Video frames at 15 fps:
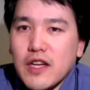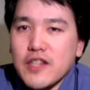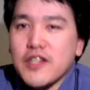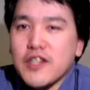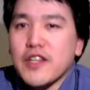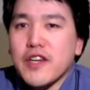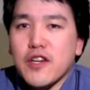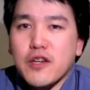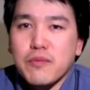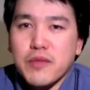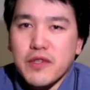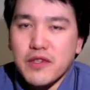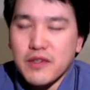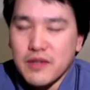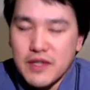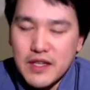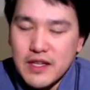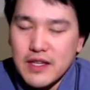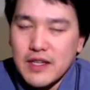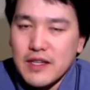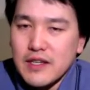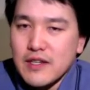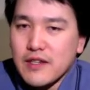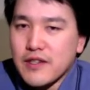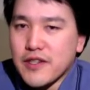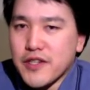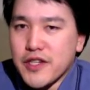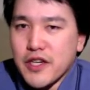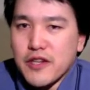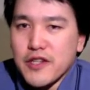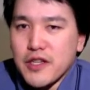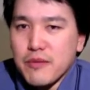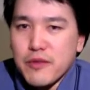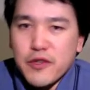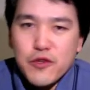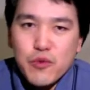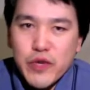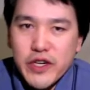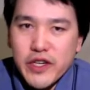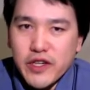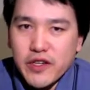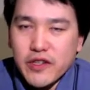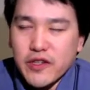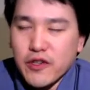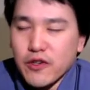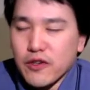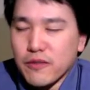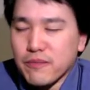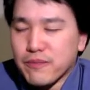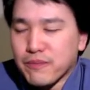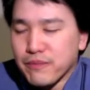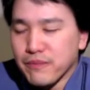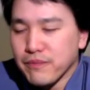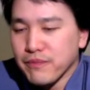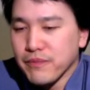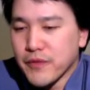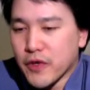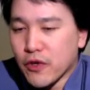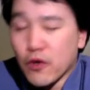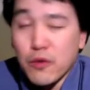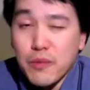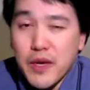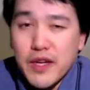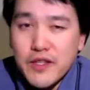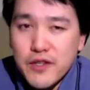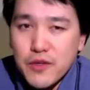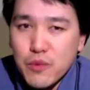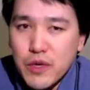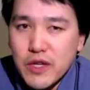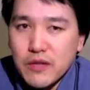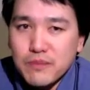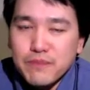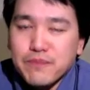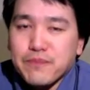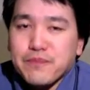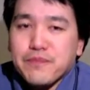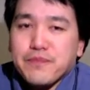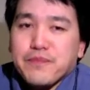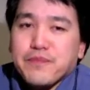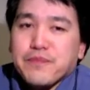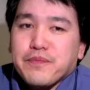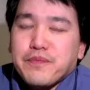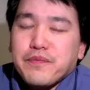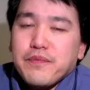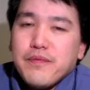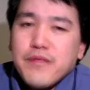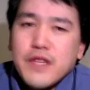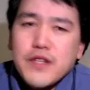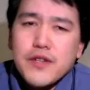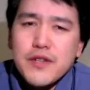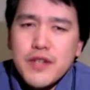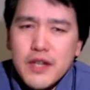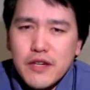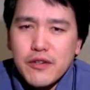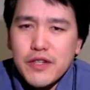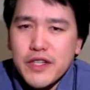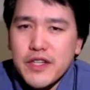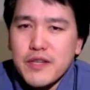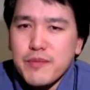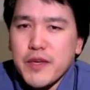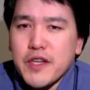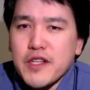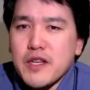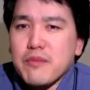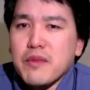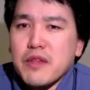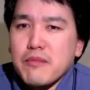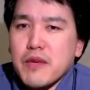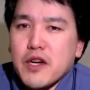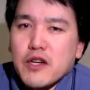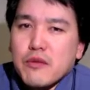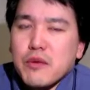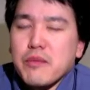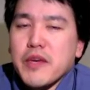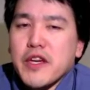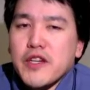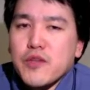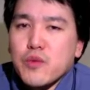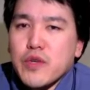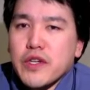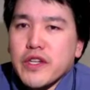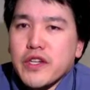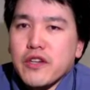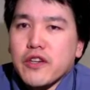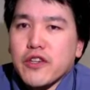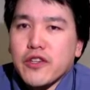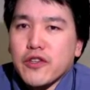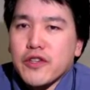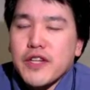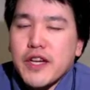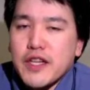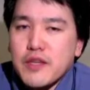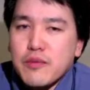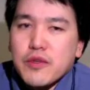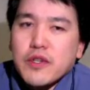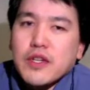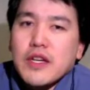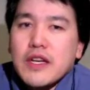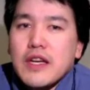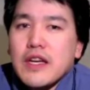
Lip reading: actually help you to gel some of this reading in your own minds as well. So Socrates picks up at the bottom of page 1 here in your textbook,